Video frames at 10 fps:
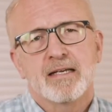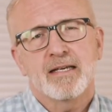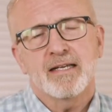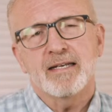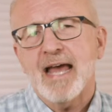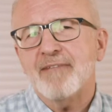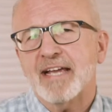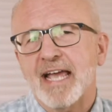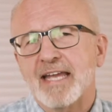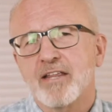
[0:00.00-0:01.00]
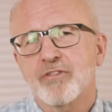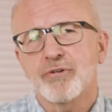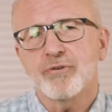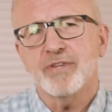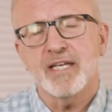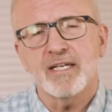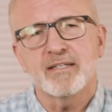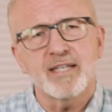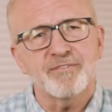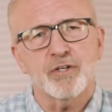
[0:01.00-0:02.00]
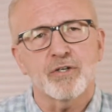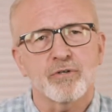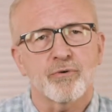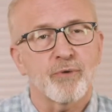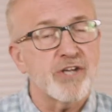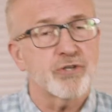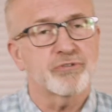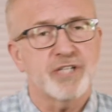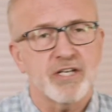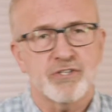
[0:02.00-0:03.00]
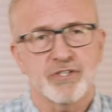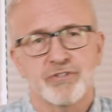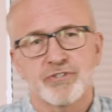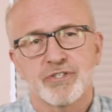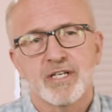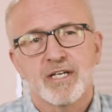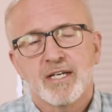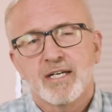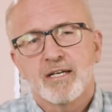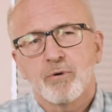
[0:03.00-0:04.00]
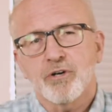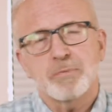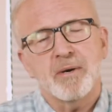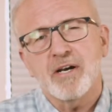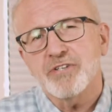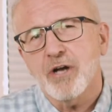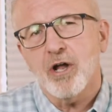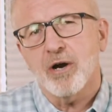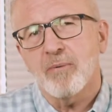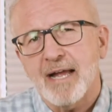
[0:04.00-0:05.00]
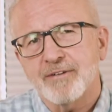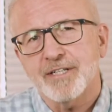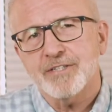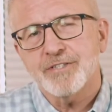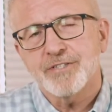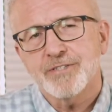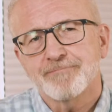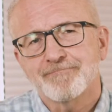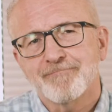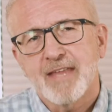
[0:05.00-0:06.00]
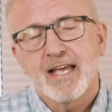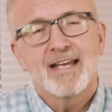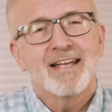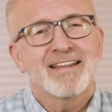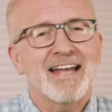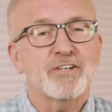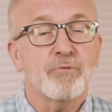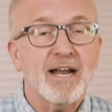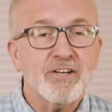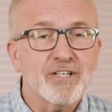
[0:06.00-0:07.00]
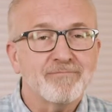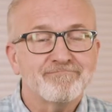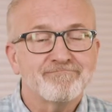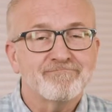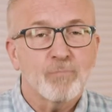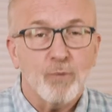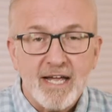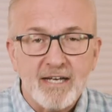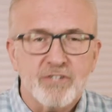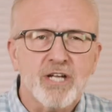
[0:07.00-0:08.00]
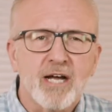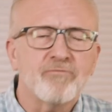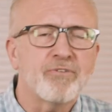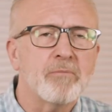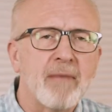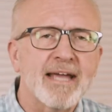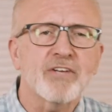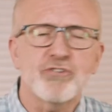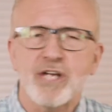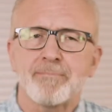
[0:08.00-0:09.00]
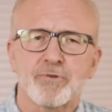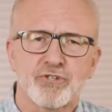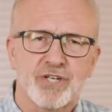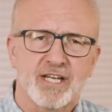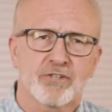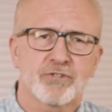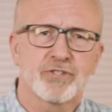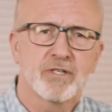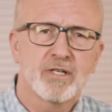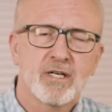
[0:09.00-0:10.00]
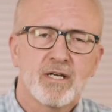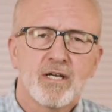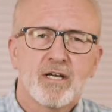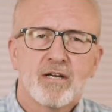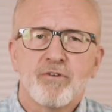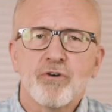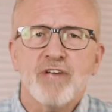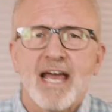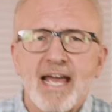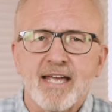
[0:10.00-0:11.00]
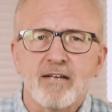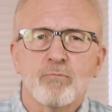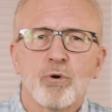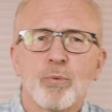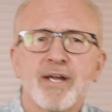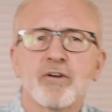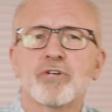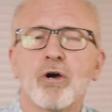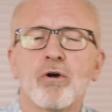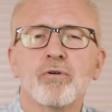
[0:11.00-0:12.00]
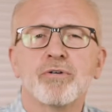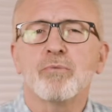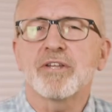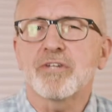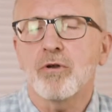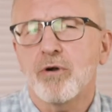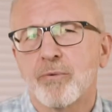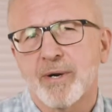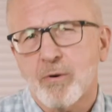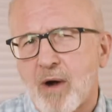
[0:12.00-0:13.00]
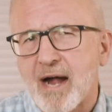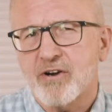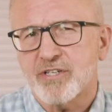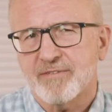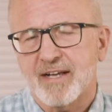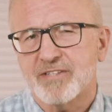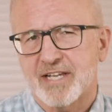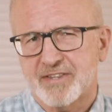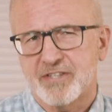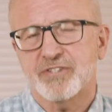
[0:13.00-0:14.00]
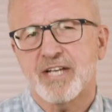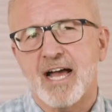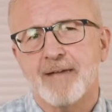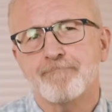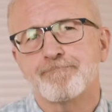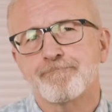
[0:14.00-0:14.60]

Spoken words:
in navigating through the difficult racial tensions we're experiencing all around us. That direction, well, it's come from Micah chapter 6, verse 8, where we are told what the Lord requires of us at this time.